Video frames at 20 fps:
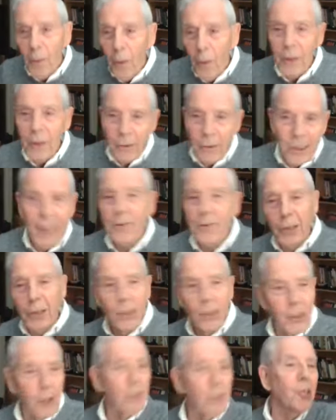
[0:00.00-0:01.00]
Was that
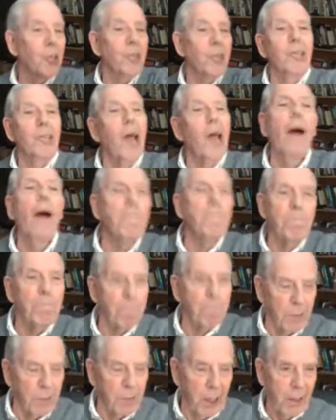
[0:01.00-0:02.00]
the Jews
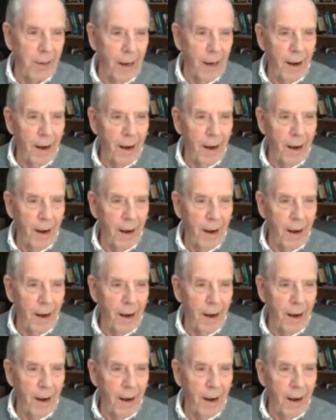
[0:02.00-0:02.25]
dumped?